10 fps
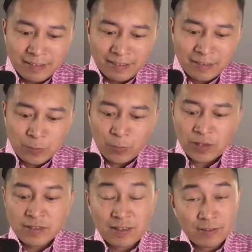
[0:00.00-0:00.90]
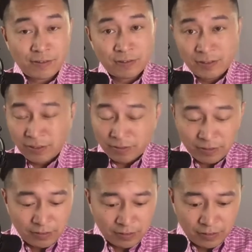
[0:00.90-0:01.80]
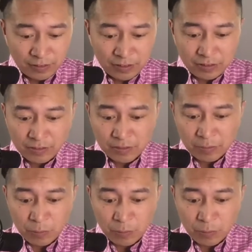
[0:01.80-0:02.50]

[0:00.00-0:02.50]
this works as, you know, the